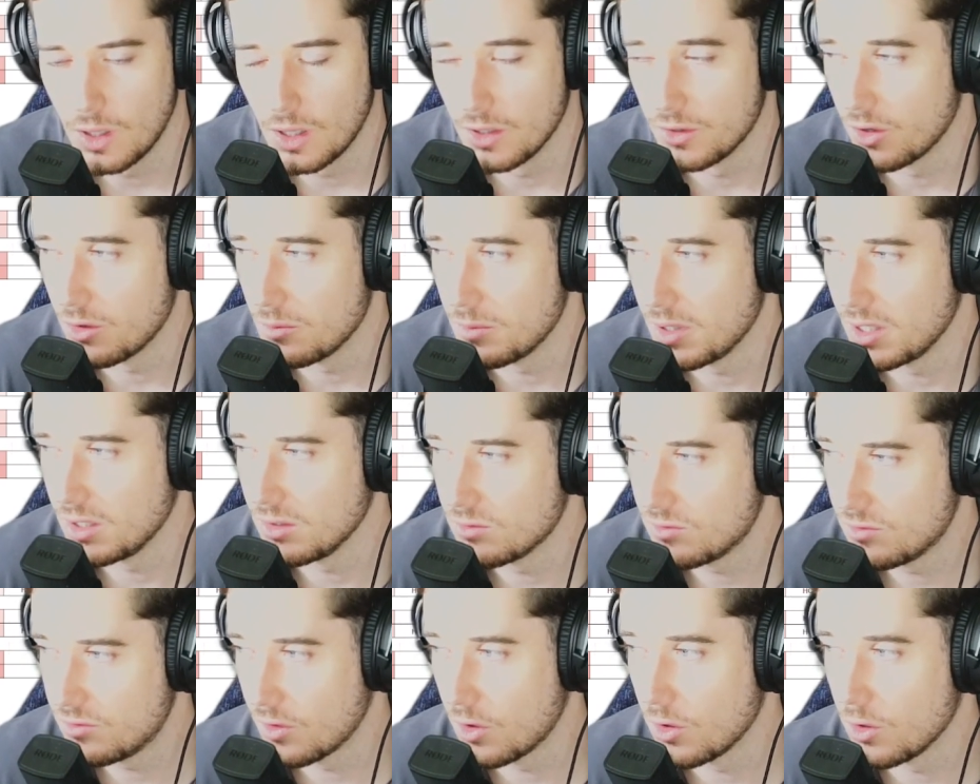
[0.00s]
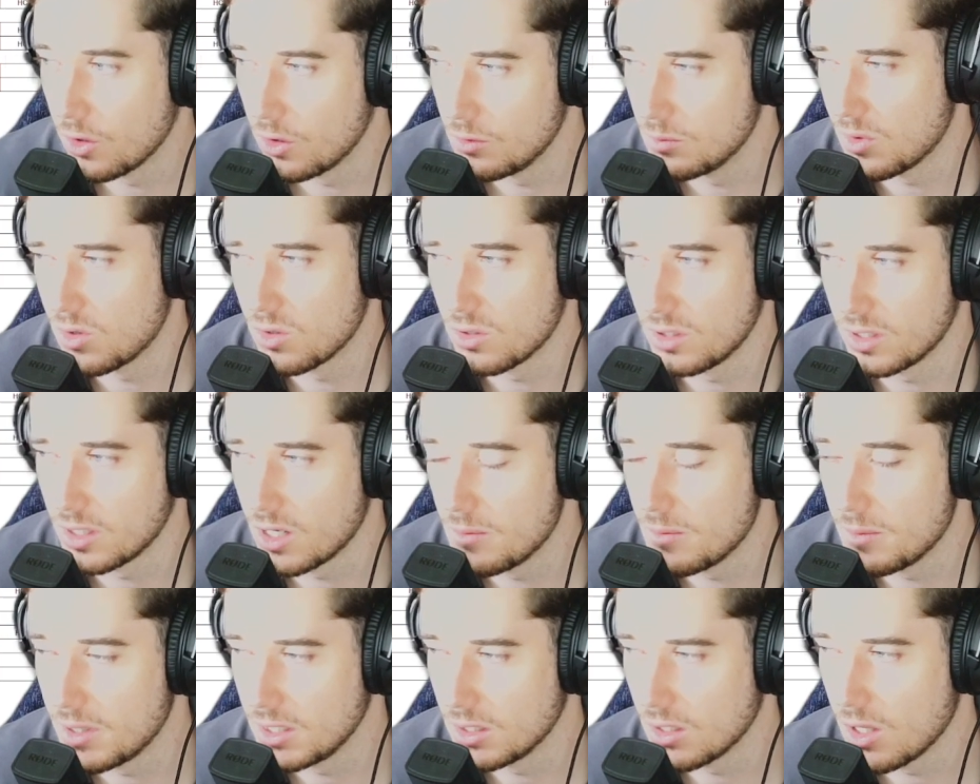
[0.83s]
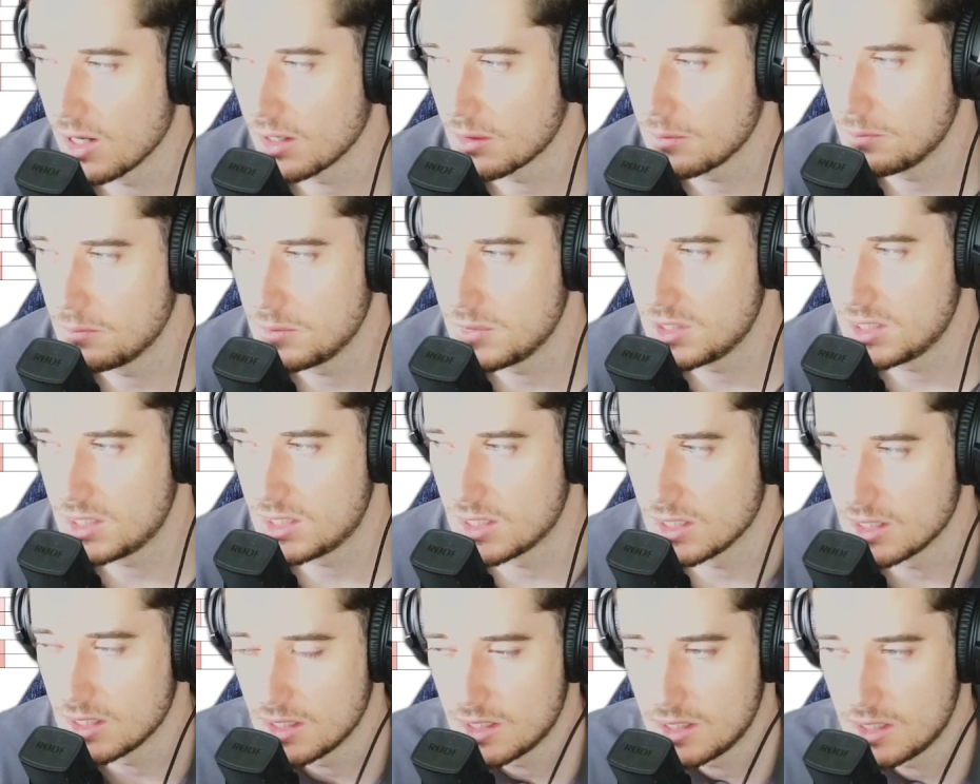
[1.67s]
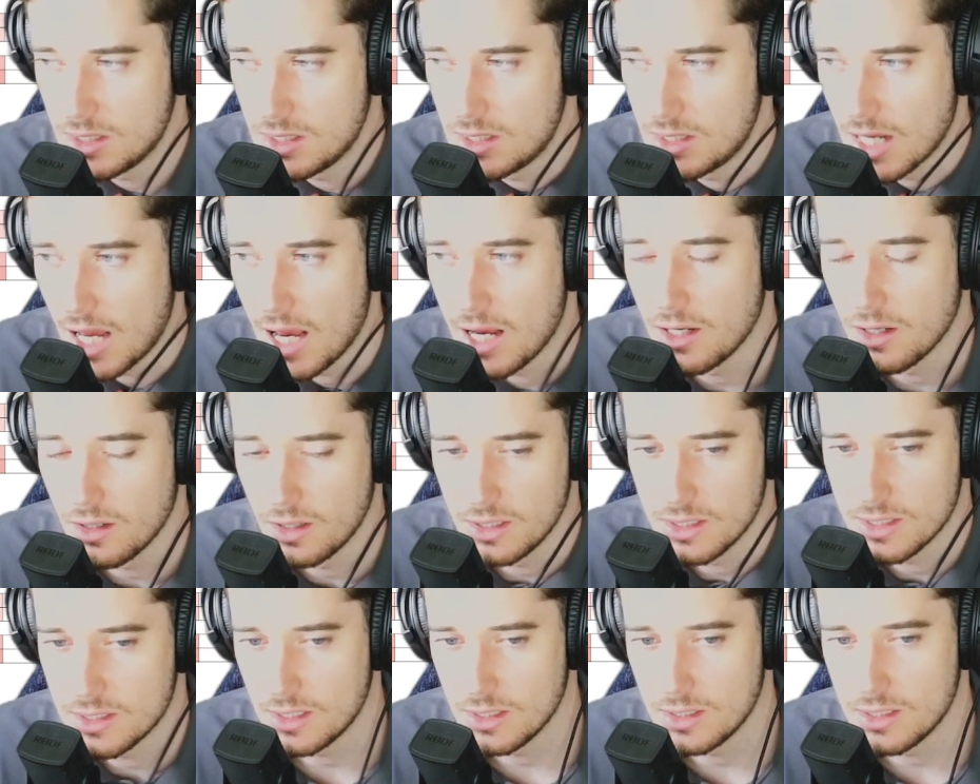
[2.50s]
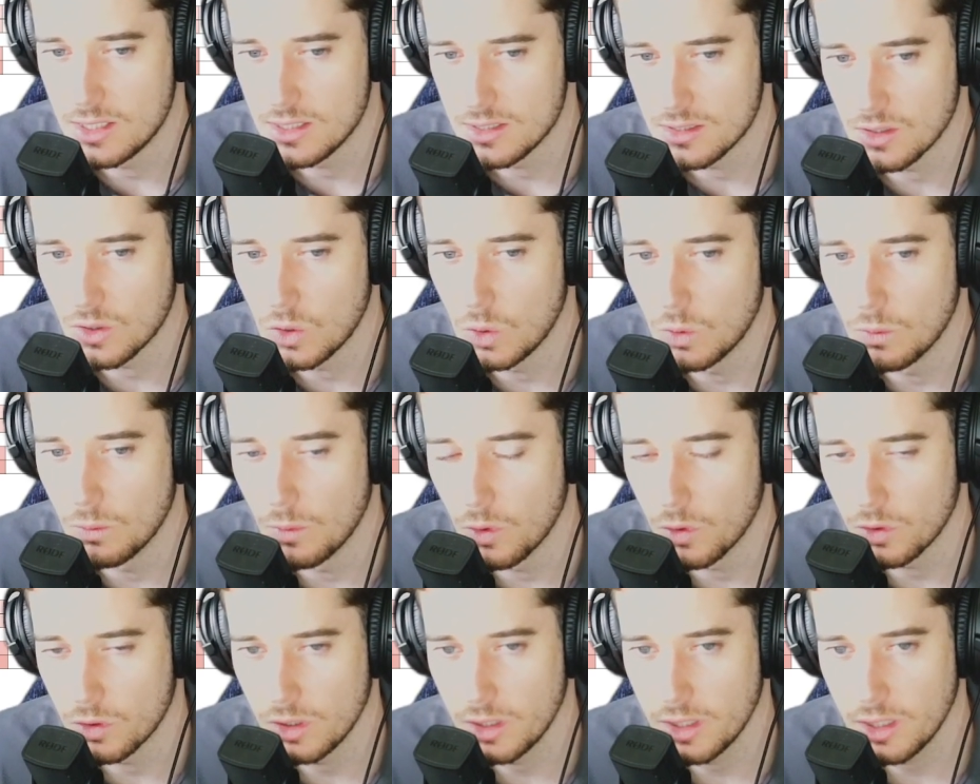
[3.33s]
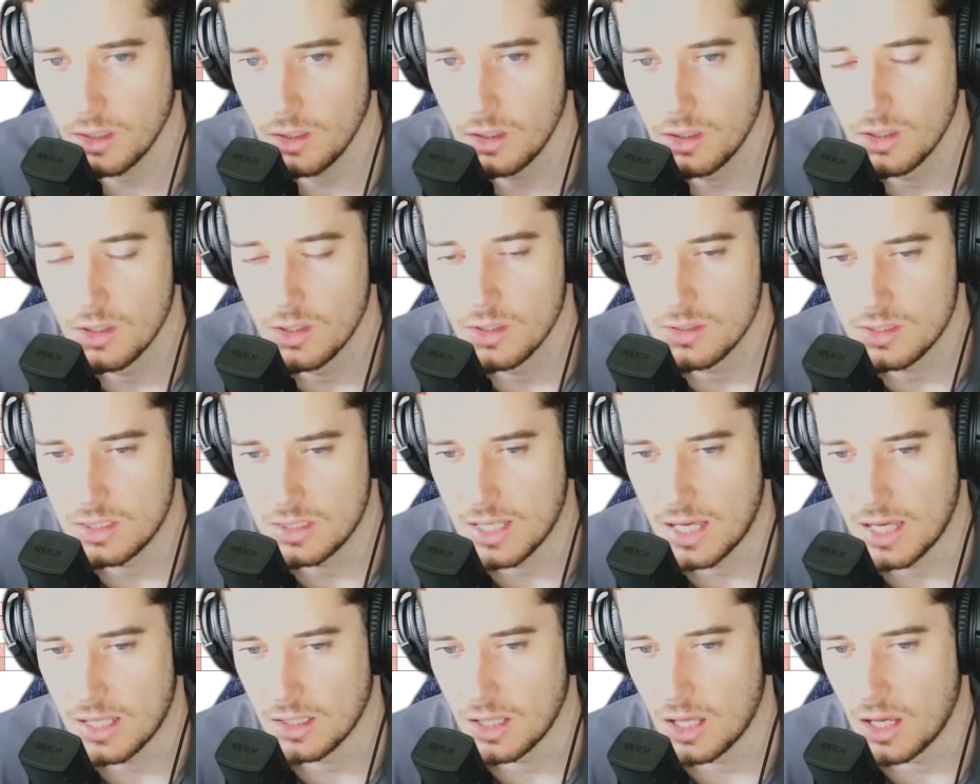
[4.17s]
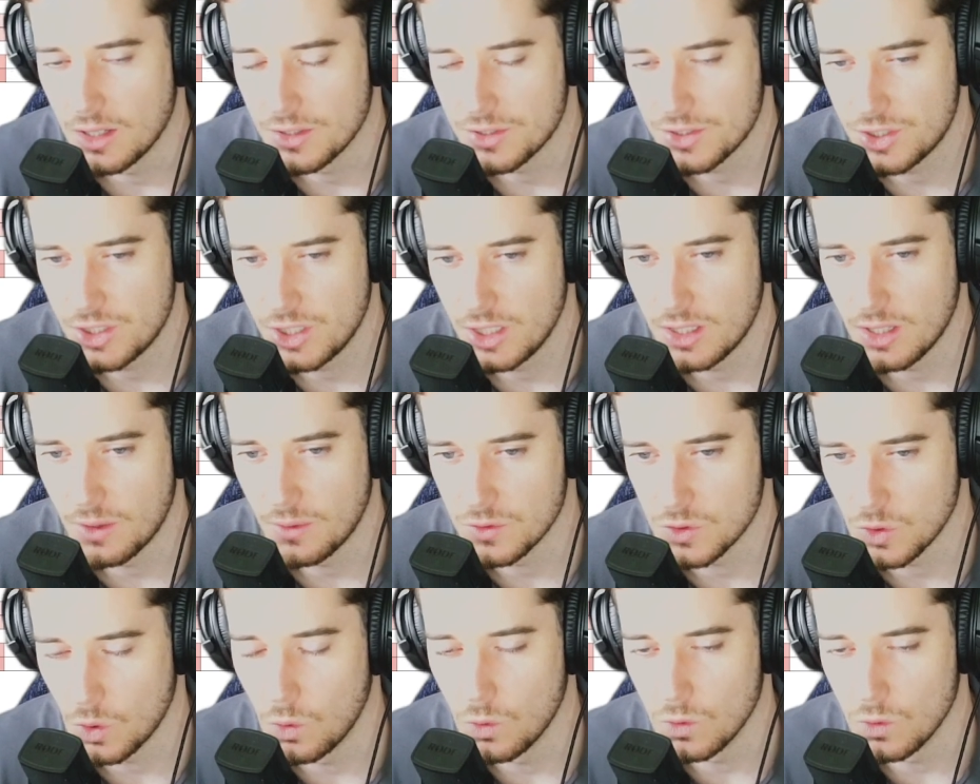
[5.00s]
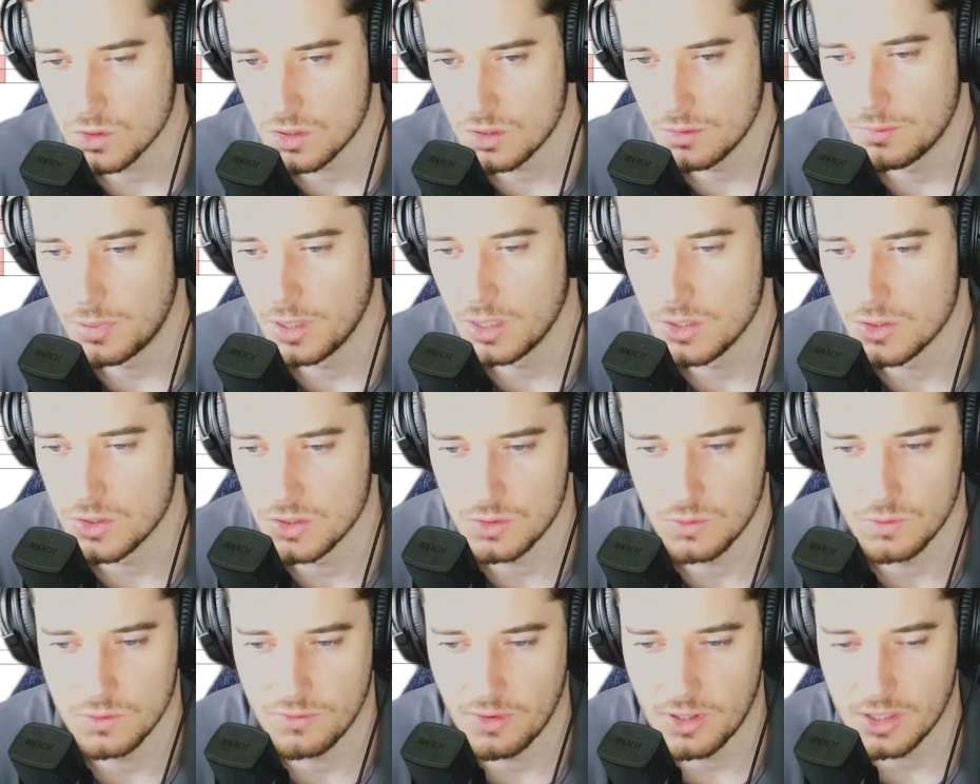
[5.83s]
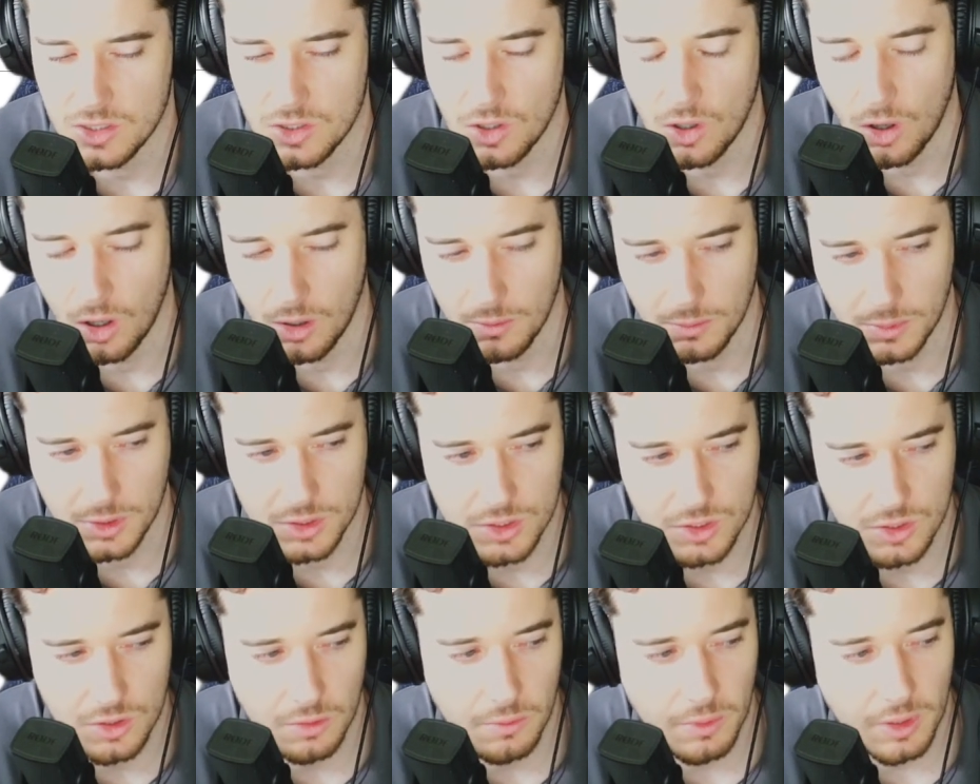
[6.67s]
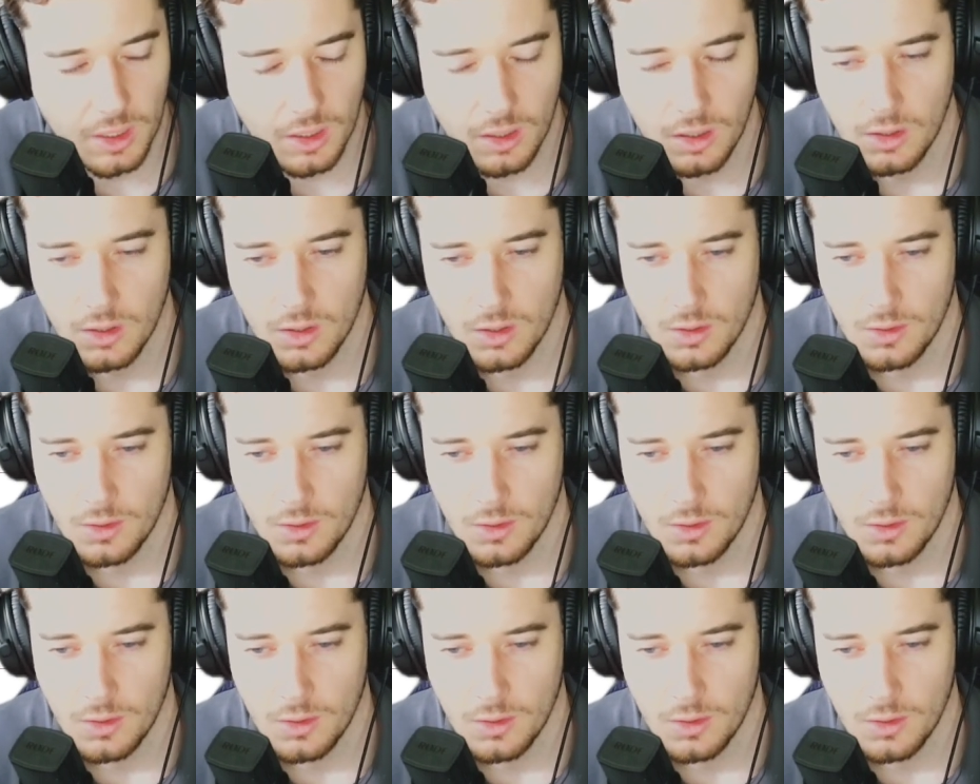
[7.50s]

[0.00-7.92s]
I don't mean photo modeling. I mean data and statistical modeling. Did that last year. That was awesome, but it just was very time consuming.